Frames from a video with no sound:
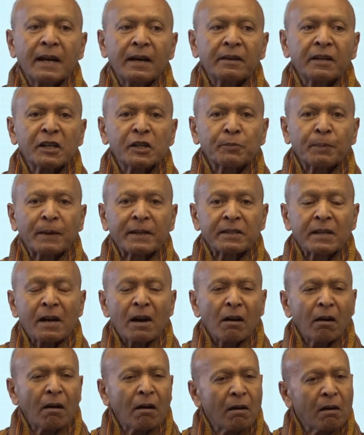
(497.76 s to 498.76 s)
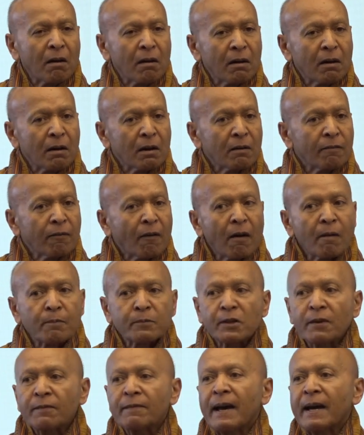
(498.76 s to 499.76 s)
respects all
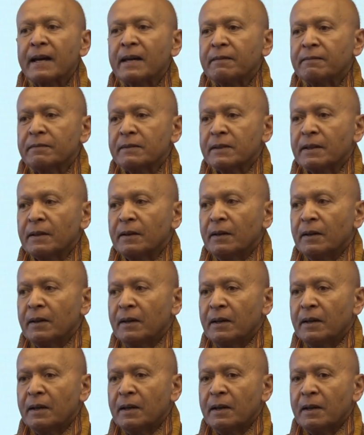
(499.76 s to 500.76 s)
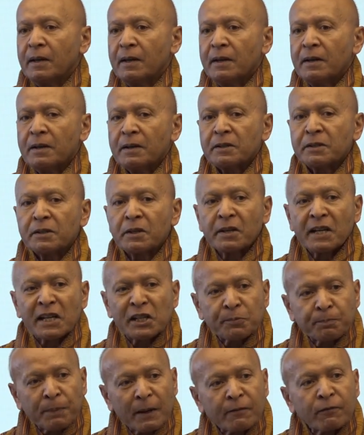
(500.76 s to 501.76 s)
forms of life. So
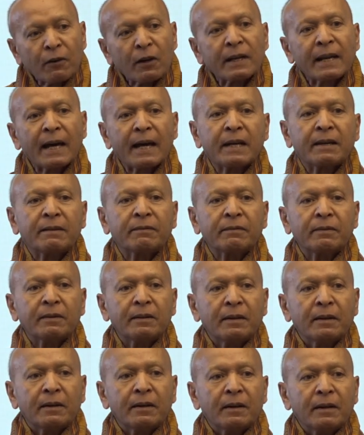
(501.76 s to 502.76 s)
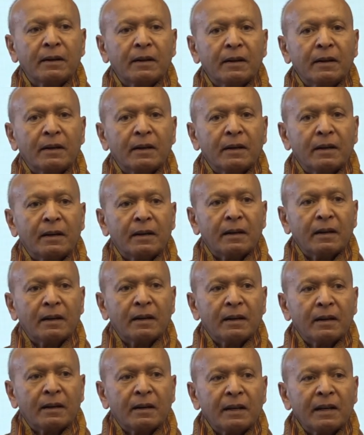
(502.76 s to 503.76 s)
respect for life,
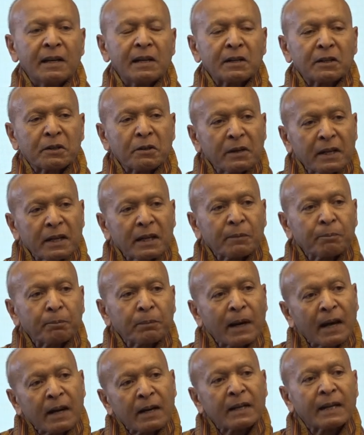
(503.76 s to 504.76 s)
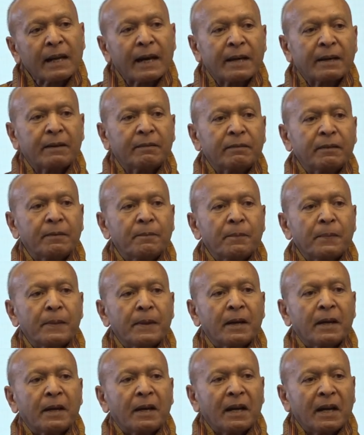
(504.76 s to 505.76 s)
including plant life,
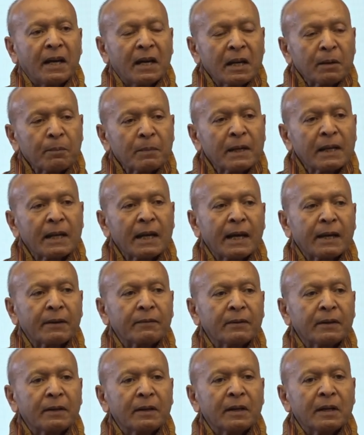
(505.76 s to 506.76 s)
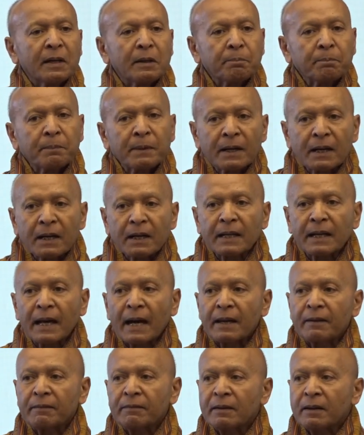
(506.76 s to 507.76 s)
animal life, bird
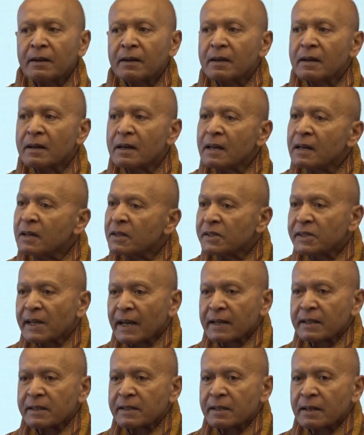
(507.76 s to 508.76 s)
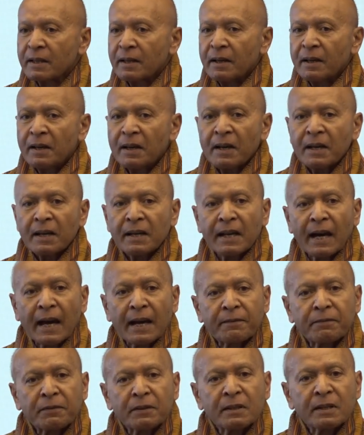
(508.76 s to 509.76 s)
life, insects,
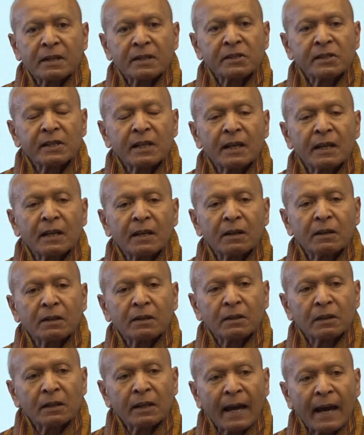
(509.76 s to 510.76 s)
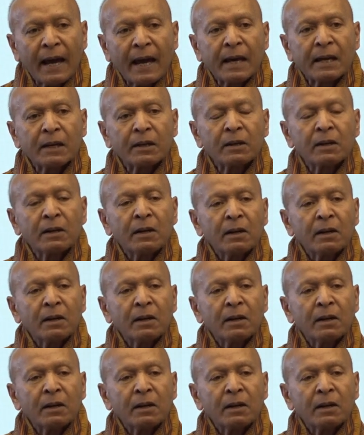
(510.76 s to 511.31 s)
life in the sea, on land,